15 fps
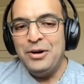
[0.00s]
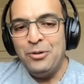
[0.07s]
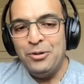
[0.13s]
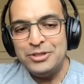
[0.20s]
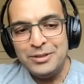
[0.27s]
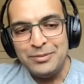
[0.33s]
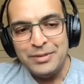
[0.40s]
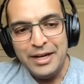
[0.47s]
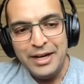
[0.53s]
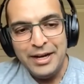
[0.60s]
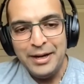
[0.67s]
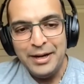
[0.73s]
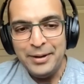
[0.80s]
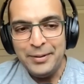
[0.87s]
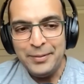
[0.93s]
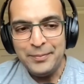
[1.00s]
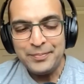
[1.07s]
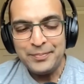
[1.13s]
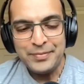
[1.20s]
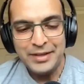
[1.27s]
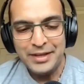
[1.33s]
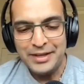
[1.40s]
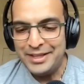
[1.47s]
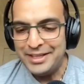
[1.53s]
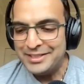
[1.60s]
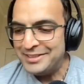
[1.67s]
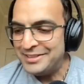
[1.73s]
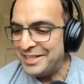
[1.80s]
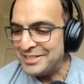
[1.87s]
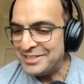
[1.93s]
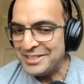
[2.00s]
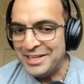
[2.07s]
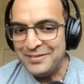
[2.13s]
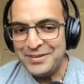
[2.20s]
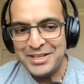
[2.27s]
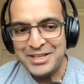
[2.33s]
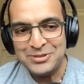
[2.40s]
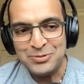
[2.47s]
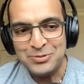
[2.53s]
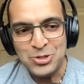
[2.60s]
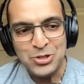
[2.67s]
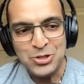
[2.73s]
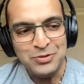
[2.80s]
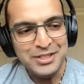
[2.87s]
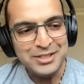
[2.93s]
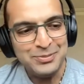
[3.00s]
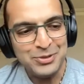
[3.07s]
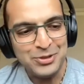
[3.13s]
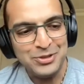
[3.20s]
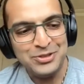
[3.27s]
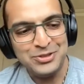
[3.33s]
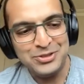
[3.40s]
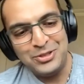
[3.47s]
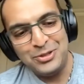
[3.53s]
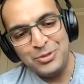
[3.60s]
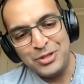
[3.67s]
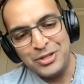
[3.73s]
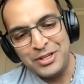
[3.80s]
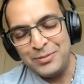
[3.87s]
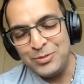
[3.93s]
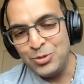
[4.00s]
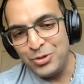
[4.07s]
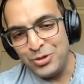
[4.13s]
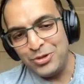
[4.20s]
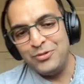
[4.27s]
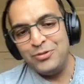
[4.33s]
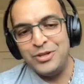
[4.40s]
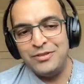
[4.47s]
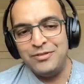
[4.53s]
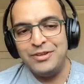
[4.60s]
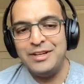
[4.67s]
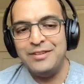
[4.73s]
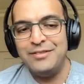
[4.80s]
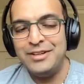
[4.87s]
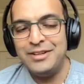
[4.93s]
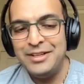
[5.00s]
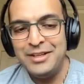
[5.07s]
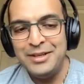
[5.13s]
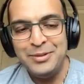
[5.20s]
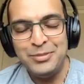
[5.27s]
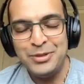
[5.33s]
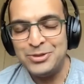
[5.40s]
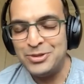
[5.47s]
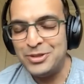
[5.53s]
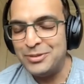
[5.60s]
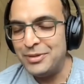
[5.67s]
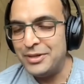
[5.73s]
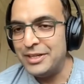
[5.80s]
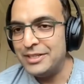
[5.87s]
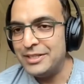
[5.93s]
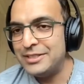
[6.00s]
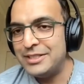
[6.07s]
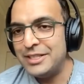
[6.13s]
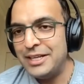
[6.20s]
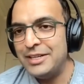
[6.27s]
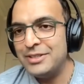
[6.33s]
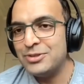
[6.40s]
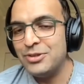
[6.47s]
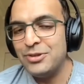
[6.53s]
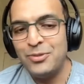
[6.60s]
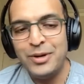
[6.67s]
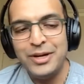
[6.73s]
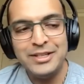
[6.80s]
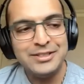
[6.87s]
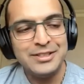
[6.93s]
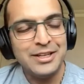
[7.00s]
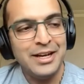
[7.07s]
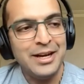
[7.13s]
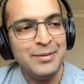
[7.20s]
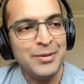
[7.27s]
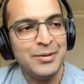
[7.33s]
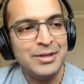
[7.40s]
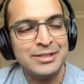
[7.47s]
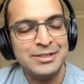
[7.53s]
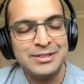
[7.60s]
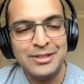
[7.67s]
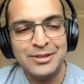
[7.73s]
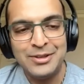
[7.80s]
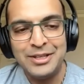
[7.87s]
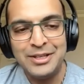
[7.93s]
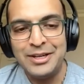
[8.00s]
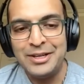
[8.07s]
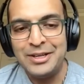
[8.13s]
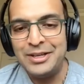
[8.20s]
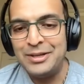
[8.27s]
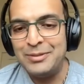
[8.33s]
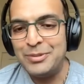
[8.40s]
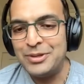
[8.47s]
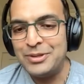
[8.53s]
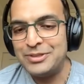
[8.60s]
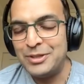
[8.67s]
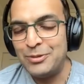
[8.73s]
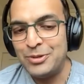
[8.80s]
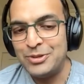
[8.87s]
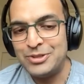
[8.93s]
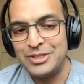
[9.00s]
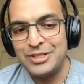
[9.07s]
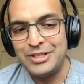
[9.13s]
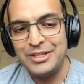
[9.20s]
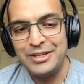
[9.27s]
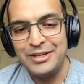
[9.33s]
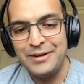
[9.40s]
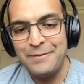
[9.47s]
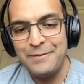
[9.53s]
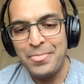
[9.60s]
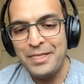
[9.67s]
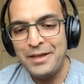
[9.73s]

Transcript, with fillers: Awesome. Um, that's that's enough, I guess, from the two of us because you know we keep talking on forever and ever, but it's not about us. As always, um, our listeners out there are here because they want to hear